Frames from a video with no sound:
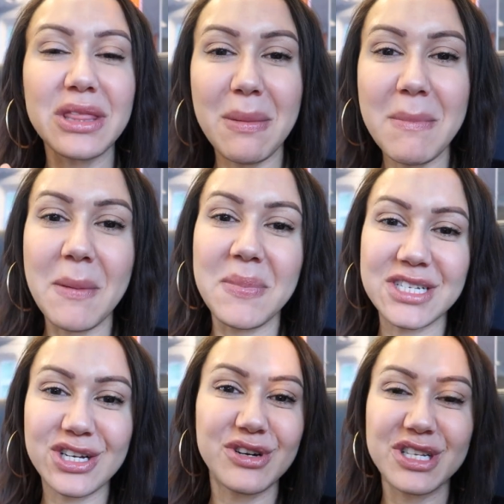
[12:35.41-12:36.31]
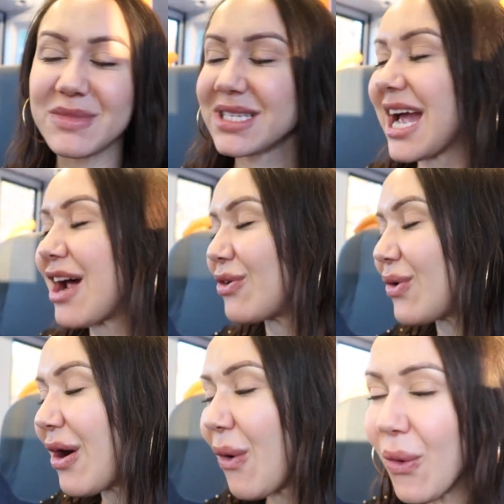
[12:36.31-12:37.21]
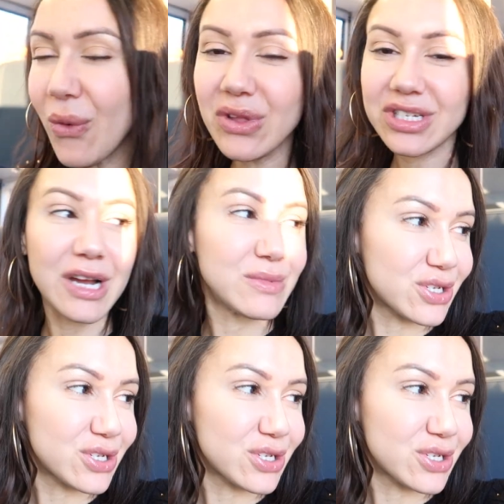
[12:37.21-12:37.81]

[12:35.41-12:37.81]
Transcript: The Muppets Christmas Carol all the time.